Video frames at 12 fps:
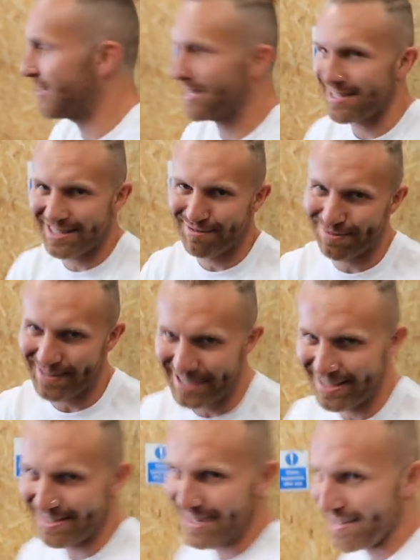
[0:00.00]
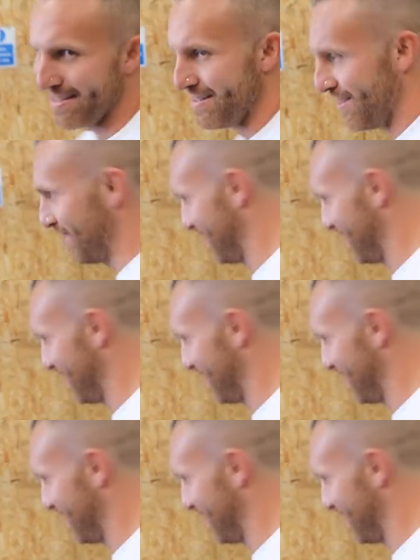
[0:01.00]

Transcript: You'll get to see my feet in a second.